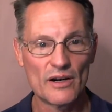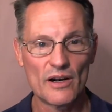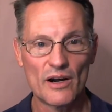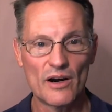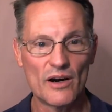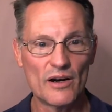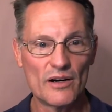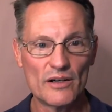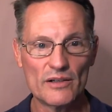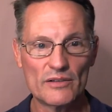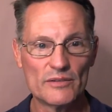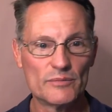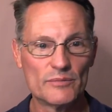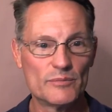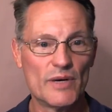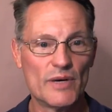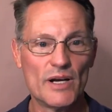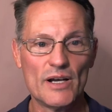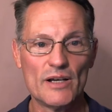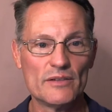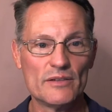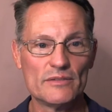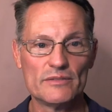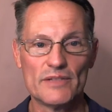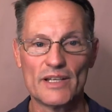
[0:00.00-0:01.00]
are
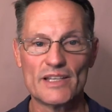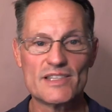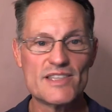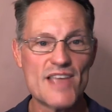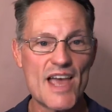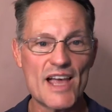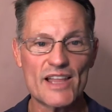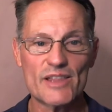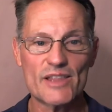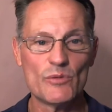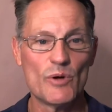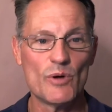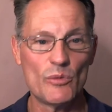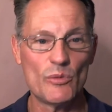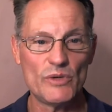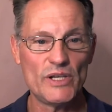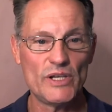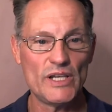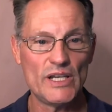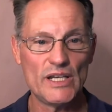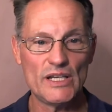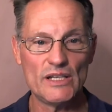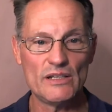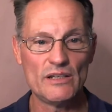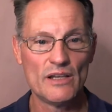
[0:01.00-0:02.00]
exactly what we
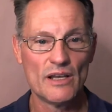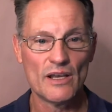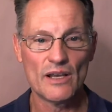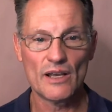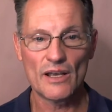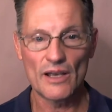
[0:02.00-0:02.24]
need.